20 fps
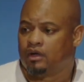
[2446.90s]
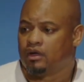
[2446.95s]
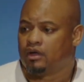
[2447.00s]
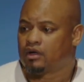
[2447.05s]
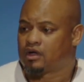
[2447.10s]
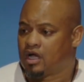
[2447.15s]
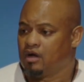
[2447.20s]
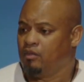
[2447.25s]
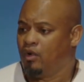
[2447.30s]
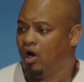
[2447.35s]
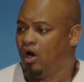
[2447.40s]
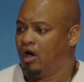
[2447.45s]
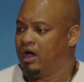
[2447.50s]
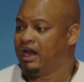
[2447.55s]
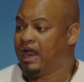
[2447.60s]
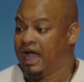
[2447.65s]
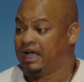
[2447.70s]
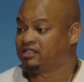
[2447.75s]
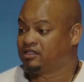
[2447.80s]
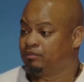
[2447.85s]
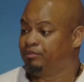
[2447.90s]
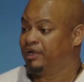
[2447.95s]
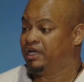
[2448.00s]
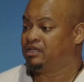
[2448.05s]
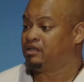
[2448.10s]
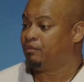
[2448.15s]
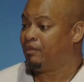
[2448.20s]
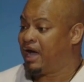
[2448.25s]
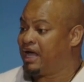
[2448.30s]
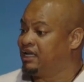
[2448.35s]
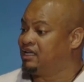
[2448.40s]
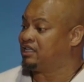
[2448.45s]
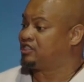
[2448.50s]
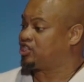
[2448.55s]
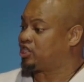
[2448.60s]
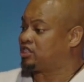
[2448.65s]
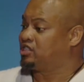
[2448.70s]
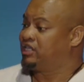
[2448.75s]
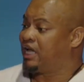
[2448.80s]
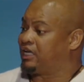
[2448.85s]
Come on, it has to be somebody that's
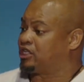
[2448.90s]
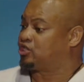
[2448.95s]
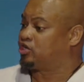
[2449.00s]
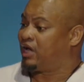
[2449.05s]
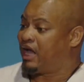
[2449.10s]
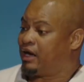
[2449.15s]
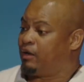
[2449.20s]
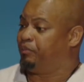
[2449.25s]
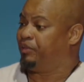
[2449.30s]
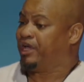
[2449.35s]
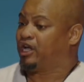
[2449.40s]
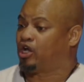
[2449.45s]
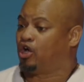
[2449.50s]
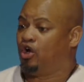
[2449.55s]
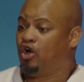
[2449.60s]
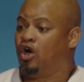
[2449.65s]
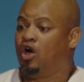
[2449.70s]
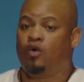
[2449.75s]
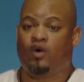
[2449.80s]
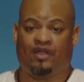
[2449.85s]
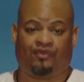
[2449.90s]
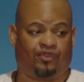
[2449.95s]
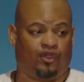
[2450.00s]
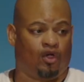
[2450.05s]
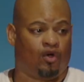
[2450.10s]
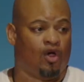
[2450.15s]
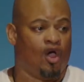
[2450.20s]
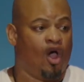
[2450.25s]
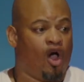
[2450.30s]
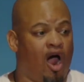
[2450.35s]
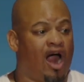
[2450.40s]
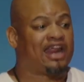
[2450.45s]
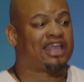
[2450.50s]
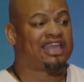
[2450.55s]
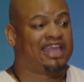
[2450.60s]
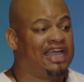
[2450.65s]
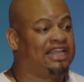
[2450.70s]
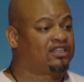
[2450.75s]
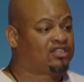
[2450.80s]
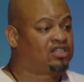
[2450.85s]
just not trying to be cool with you or
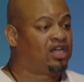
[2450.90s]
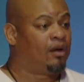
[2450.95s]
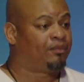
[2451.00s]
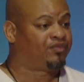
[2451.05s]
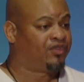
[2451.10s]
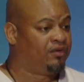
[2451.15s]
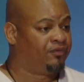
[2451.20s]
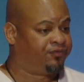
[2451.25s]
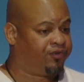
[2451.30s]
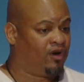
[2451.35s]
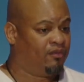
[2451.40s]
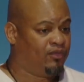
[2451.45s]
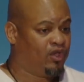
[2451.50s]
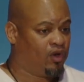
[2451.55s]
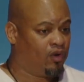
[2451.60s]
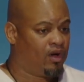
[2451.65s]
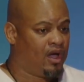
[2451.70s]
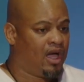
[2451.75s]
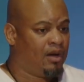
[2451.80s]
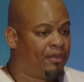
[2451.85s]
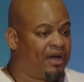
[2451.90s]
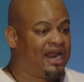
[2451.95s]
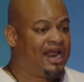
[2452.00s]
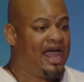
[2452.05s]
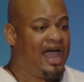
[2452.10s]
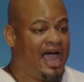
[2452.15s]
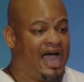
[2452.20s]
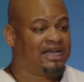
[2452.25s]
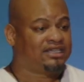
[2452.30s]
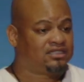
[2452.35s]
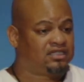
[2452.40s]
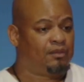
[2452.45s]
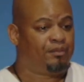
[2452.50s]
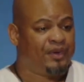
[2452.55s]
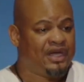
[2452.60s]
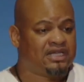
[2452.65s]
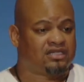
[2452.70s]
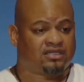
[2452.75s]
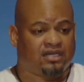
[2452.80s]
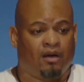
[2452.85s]
get something from you. But it has to
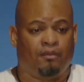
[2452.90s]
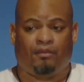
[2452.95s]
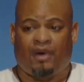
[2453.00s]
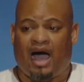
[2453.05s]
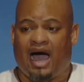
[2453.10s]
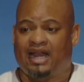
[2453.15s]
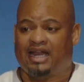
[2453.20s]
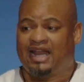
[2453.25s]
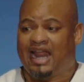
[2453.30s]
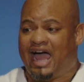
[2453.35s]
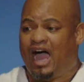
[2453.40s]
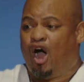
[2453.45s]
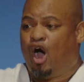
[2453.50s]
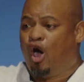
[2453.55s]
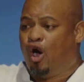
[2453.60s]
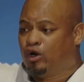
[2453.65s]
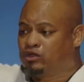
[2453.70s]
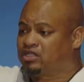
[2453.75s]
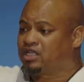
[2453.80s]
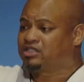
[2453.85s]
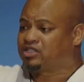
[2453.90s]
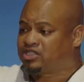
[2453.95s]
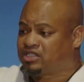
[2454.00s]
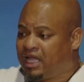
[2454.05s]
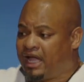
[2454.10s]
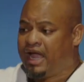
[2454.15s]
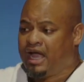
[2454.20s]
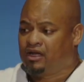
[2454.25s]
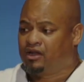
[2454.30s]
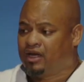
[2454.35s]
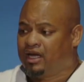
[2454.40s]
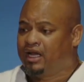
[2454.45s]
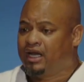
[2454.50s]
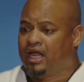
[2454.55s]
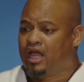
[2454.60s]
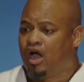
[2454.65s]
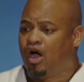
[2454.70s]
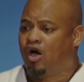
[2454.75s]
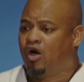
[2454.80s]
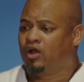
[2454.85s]
be somebody that holds a standard in their
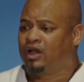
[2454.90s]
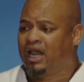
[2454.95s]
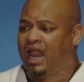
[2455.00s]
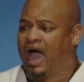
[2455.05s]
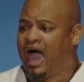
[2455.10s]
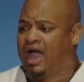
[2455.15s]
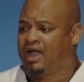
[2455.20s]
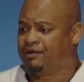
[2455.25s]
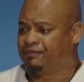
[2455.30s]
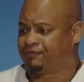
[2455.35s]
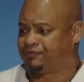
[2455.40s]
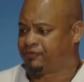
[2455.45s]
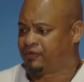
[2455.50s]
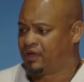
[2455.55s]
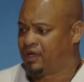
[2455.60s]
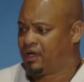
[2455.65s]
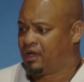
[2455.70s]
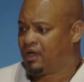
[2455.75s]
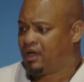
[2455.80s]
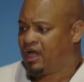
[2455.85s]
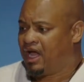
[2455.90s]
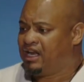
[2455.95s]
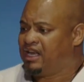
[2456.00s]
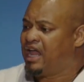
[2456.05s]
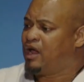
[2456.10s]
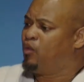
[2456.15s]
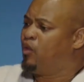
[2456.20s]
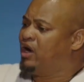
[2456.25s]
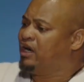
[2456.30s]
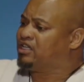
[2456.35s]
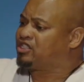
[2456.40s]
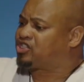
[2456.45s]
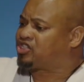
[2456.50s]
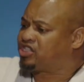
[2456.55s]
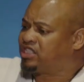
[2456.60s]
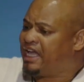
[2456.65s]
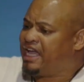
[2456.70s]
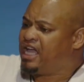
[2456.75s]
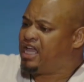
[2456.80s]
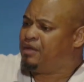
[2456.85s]
own life. And they want to
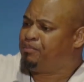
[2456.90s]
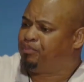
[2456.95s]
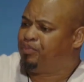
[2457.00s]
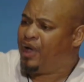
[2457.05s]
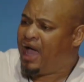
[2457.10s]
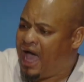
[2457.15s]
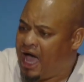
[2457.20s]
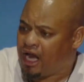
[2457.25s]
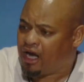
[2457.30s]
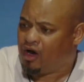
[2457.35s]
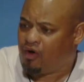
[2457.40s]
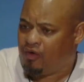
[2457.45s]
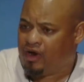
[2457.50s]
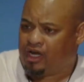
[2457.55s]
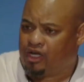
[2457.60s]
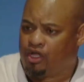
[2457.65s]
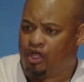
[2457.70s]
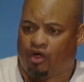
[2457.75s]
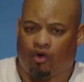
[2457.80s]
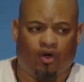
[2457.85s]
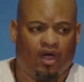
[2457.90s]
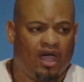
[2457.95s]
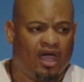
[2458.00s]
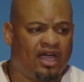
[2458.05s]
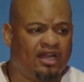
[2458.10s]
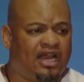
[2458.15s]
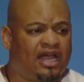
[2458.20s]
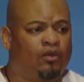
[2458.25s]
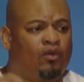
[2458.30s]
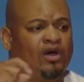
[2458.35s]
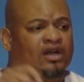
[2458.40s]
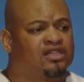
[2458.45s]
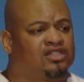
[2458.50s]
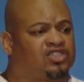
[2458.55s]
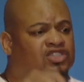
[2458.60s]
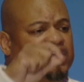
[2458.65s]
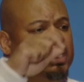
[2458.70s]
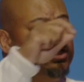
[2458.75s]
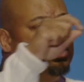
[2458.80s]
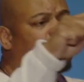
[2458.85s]
see better in you. And they want to
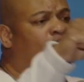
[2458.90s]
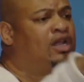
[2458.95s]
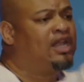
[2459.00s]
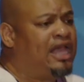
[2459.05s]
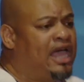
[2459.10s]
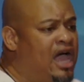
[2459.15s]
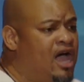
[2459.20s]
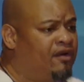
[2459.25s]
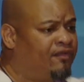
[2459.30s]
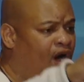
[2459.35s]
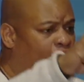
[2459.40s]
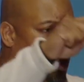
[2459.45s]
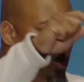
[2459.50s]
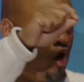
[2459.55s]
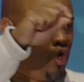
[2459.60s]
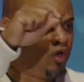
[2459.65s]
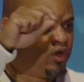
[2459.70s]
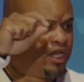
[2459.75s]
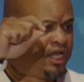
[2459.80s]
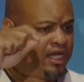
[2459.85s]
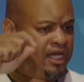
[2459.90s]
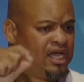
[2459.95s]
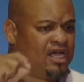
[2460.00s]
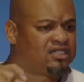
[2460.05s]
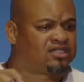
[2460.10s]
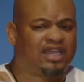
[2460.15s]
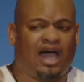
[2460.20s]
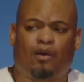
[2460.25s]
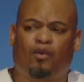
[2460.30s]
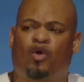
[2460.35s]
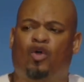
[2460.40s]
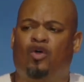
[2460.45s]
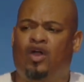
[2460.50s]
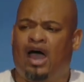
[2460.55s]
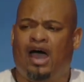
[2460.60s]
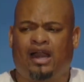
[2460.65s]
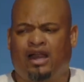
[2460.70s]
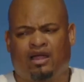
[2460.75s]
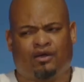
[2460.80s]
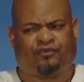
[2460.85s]
see you live holy. Stop
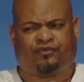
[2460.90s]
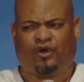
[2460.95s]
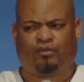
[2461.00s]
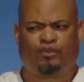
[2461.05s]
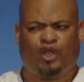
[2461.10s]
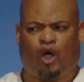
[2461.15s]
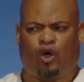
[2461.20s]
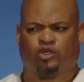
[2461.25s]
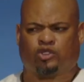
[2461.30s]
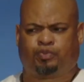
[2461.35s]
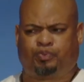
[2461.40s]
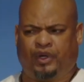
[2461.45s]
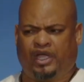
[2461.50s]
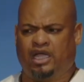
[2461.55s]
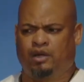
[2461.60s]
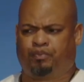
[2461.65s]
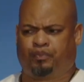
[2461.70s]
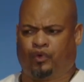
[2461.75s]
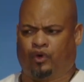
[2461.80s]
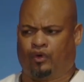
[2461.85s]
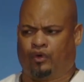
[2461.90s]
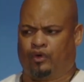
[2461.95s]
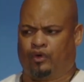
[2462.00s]
running from those people.